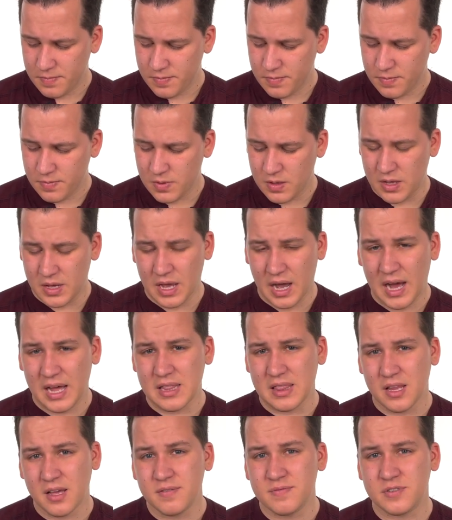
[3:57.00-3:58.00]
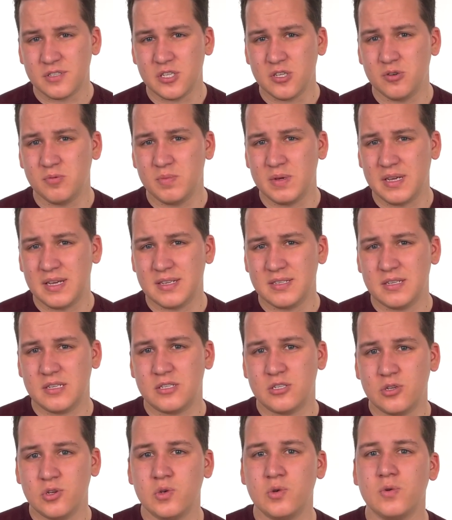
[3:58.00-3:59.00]
And God loves you because
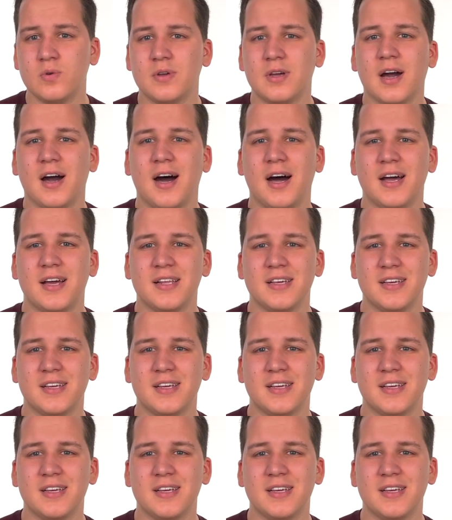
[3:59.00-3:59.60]
it's who God